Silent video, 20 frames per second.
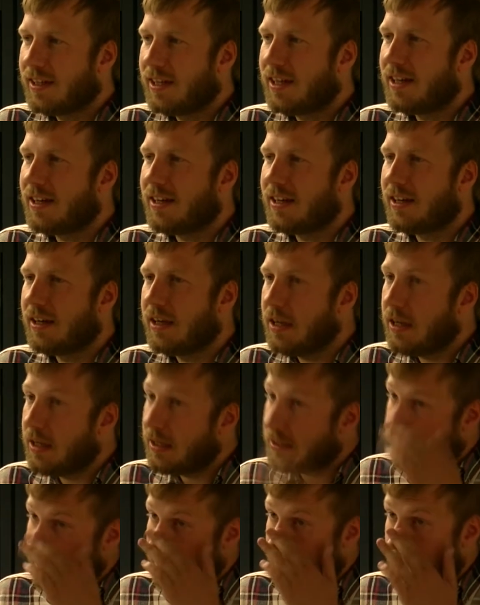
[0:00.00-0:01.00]
Yeah,
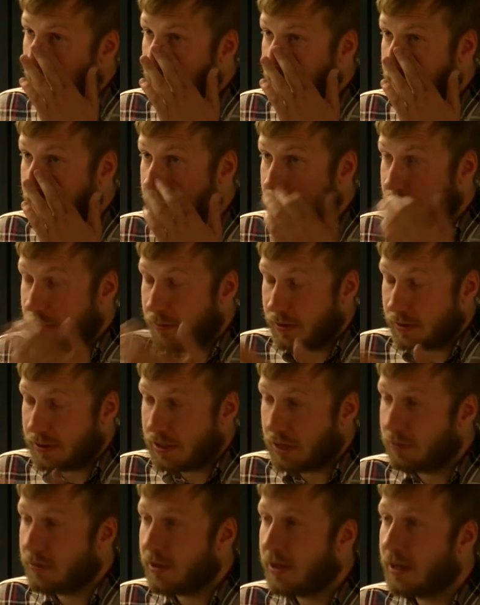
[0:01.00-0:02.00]
it's the
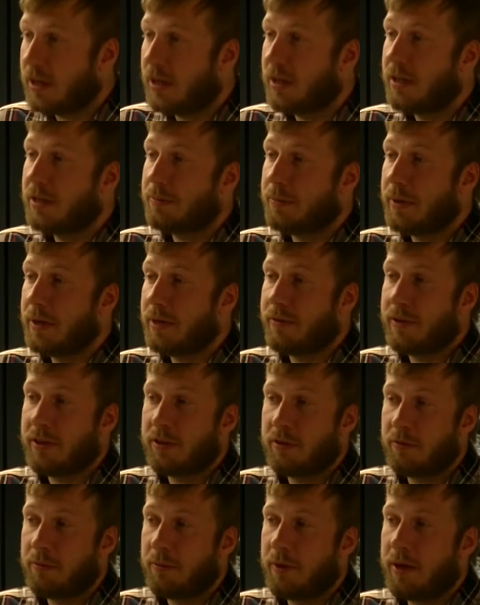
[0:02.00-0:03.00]
soundtrack is by a
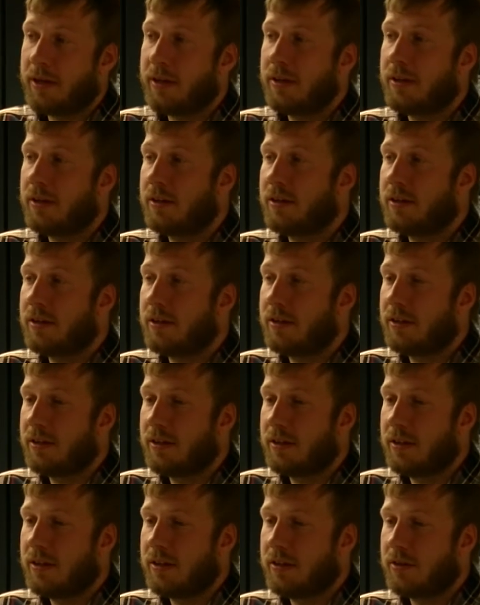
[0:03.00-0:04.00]
friend of mine.
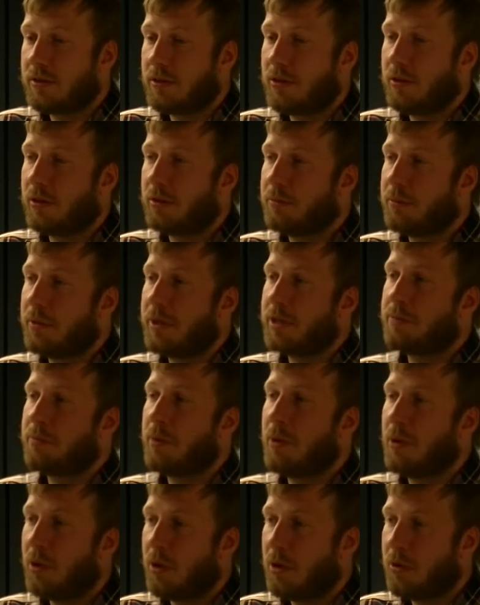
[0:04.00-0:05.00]
He's called Prince
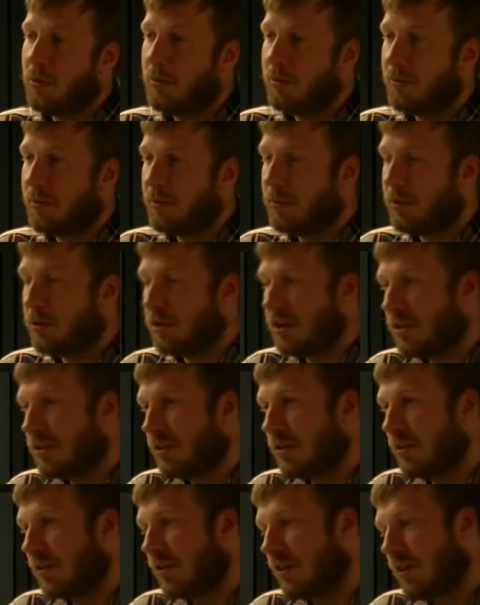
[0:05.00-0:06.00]
Polo,
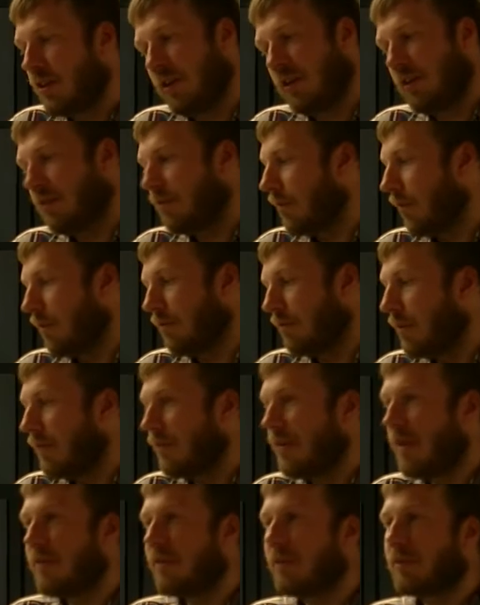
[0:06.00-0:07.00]
musician, one of my
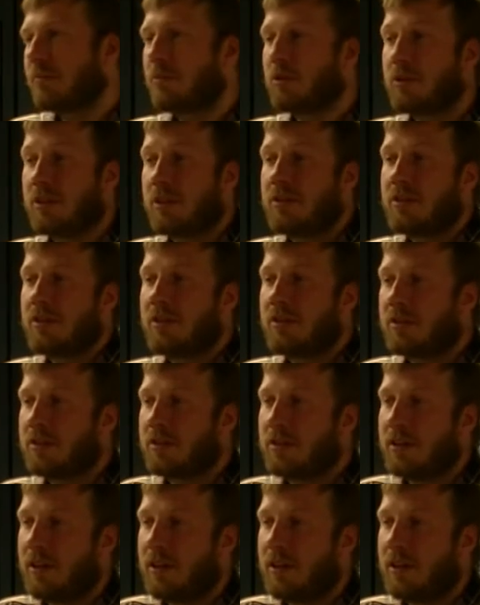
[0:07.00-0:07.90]
favorite musicians,